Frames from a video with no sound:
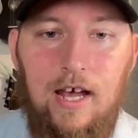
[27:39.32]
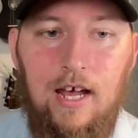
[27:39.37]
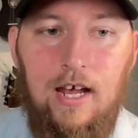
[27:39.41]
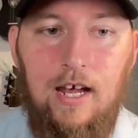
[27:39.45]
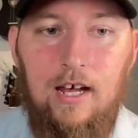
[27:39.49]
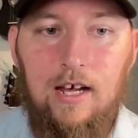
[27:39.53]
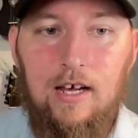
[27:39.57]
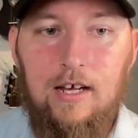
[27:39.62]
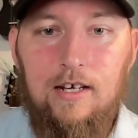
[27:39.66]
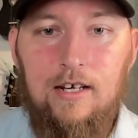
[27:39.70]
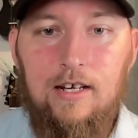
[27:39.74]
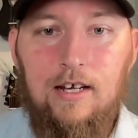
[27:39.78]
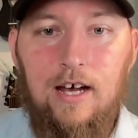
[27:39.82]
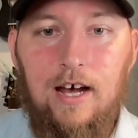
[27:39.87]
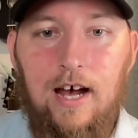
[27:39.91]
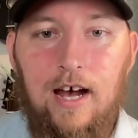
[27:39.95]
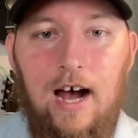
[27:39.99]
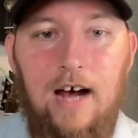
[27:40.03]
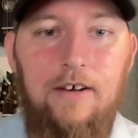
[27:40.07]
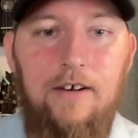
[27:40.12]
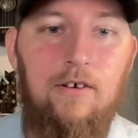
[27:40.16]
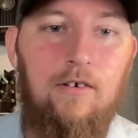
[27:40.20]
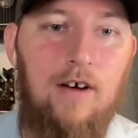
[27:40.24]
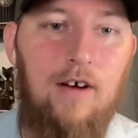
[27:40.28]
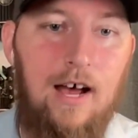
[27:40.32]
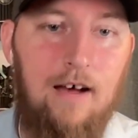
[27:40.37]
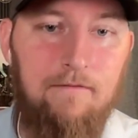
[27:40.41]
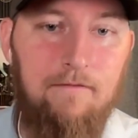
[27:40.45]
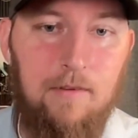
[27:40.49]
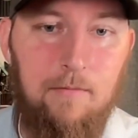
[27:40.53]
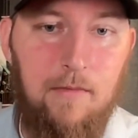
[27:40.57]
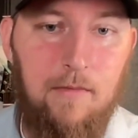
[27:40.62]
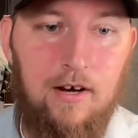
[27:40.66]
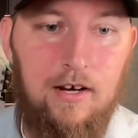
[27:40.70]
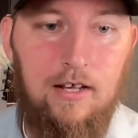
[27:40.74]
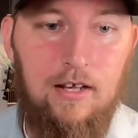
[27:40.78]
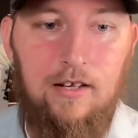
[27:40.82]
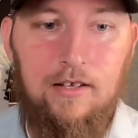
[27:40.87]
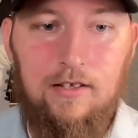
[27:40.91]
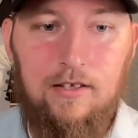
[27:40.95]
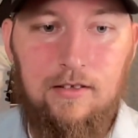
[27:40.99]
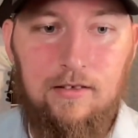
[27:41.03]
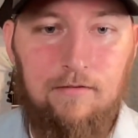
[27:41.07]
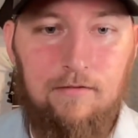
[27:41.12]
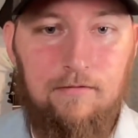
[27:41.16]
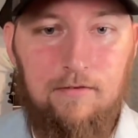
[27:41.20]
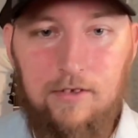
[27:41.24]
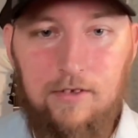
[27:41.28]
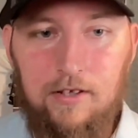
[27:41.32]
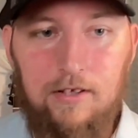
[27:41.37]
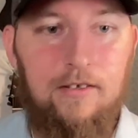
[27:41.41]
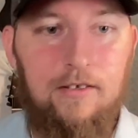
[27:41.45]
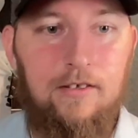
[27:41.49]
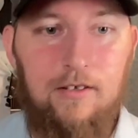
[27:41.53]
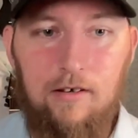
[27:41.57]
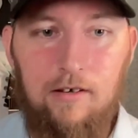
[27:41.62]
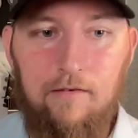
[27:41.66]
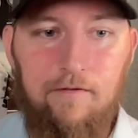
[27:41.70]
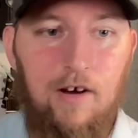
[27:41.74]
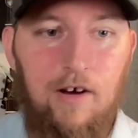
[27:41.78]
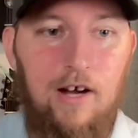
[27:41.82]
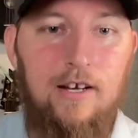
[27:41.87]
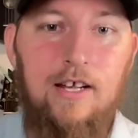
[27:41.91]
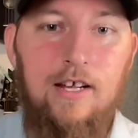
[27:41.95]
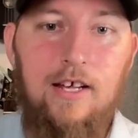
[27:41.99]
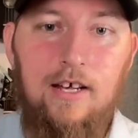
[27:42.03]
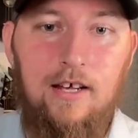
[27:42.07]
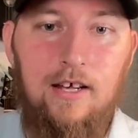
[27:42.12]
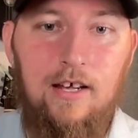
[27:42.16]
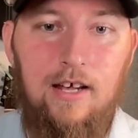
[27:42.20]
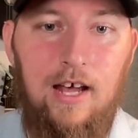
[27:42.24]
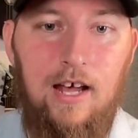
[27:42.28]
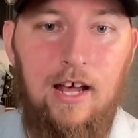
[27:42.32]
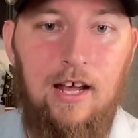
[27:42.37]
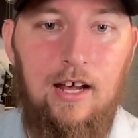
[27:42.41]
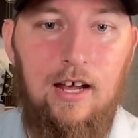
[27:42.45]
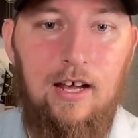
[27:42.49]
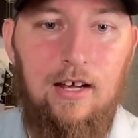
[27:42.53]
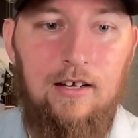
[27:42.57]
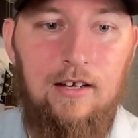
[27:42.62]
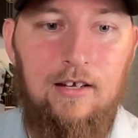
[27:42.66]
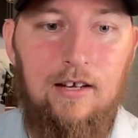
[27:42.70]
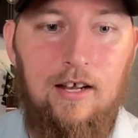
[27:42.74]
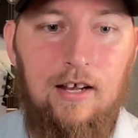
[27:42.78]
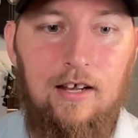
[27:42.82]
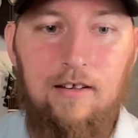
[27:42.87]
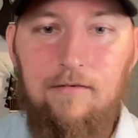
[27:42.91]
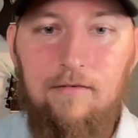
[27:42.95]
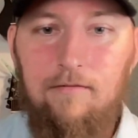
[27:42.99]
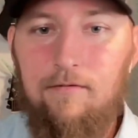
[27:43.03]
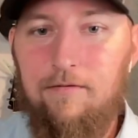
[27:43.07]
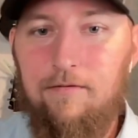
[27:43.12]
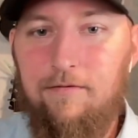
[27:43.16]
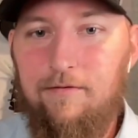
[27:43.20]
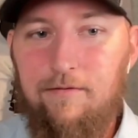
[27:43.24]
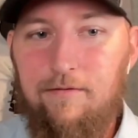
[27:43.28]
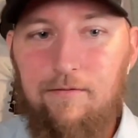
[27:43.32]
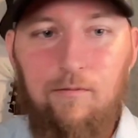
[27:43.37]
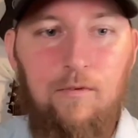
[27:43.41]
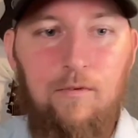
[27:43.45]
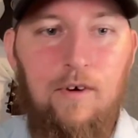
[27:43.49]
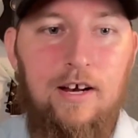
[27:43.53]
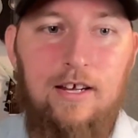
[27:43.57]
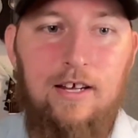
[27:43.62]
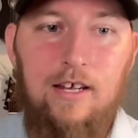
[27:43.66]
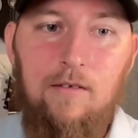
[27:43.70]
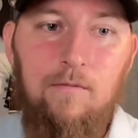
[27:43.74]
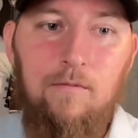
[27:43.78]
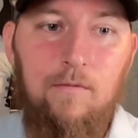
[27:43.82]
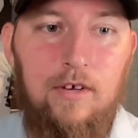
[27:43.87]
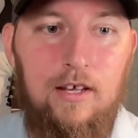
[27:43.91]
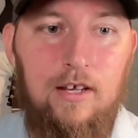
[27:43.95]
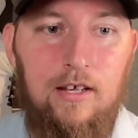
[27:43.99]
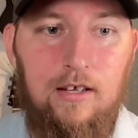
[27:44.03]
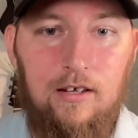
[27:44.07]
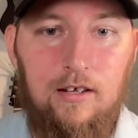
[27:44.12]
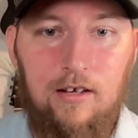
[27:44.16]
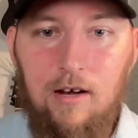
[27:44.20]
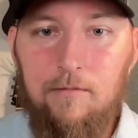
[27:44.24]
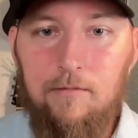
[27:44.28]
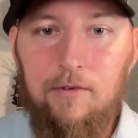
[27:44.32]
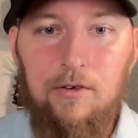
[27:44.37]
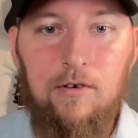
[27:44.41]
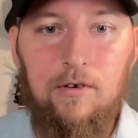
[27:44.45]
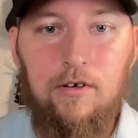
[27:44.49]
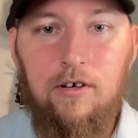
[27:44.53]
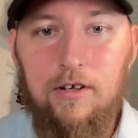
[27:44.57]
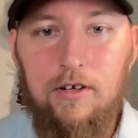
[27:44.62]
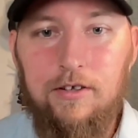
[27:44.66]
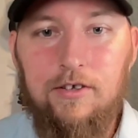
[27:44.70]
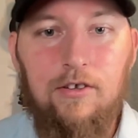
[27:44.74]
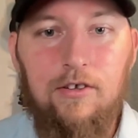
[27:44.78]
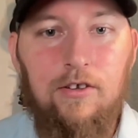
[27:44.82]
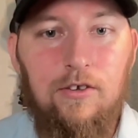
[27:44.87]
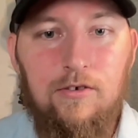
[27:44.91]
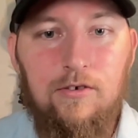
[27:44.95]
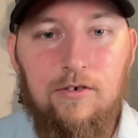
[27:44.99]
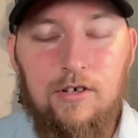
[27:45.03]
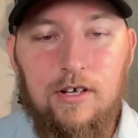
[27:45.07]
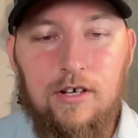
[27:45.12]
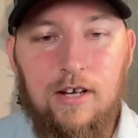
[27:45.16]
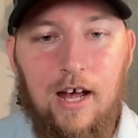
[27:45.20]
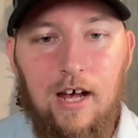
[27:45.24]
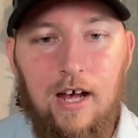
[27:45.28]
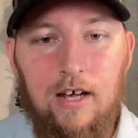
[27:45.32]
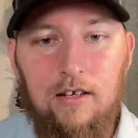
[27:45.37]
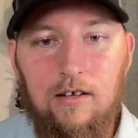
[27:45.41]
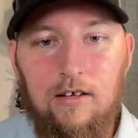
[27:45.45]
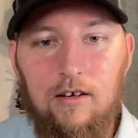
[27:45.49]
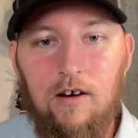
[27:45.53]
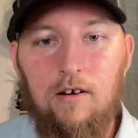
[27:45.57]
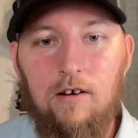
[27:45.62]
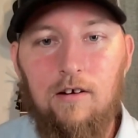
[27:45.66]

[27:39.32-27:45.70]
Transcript: and I don't have the money to fund it. And what can we come to a good solution at?